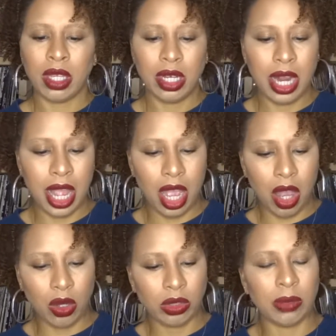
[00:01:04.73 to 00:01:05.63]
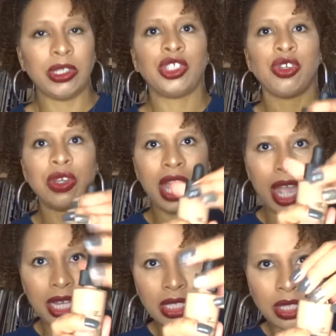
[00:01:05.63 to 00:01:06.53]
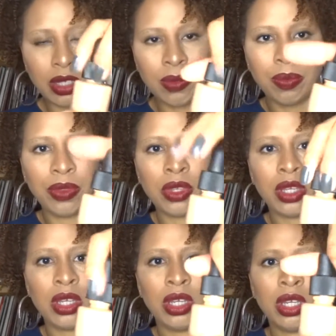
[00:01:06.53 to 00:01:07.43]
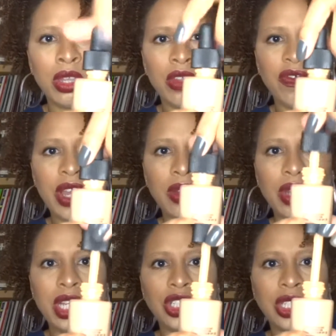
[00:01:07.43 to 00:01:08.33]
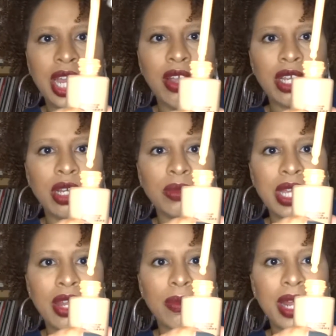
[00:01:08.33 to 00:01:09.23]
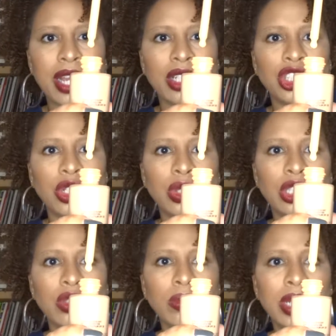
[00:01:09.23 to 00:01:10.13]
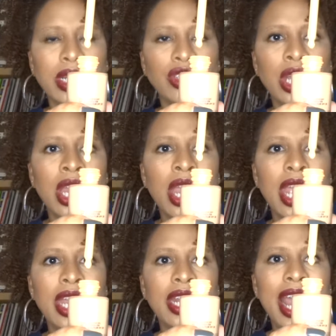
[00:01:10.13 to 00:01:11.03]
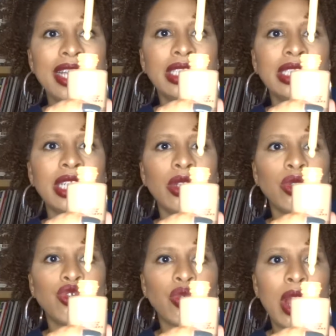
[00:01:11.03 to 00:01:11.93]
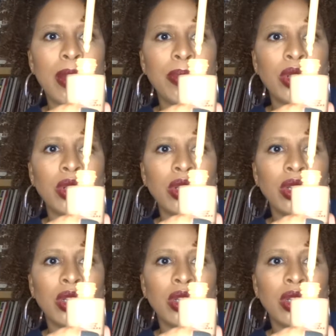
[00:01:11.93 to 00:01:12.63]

now let me show you guys the foundation, how it comes out. I'm not going to show it too much. It has this little dropper